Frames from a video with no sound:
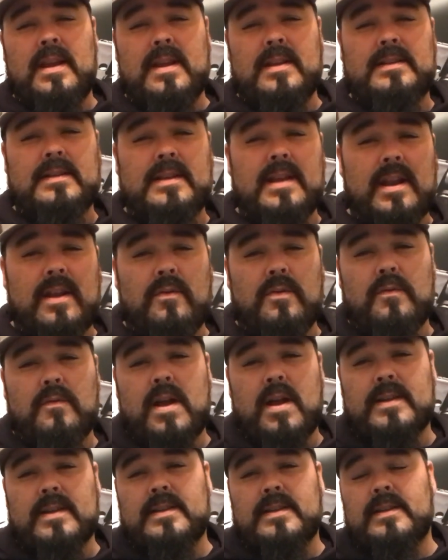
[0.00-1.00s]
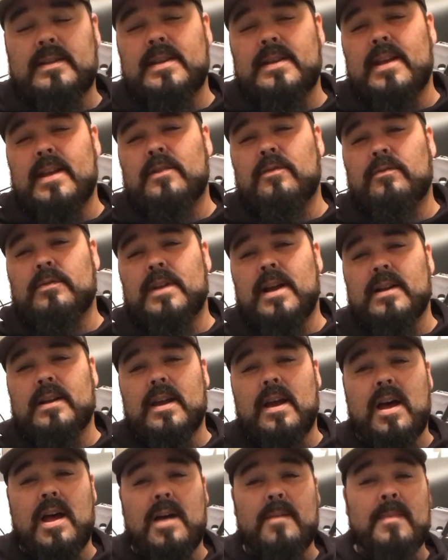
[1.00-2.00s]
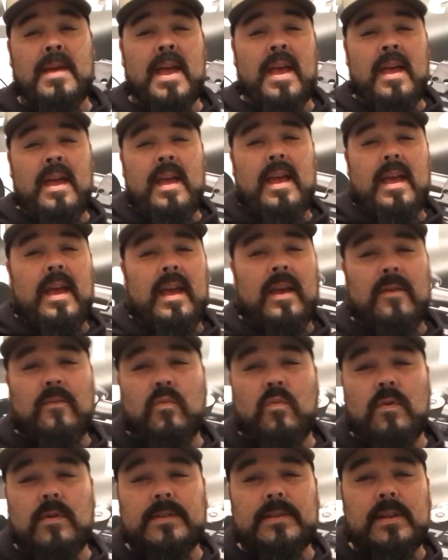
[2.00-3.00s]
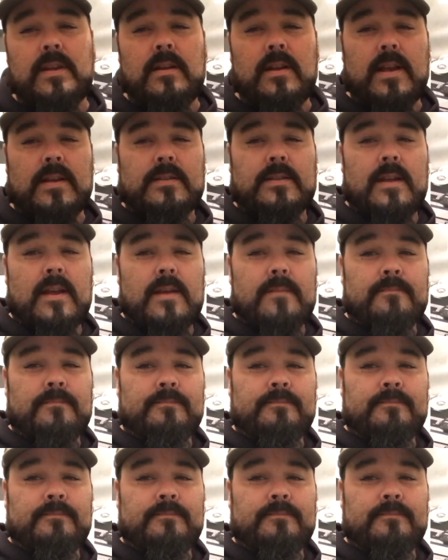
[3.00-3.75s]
It's Kenny with RocketCityTactical.com, and we'll see you next time.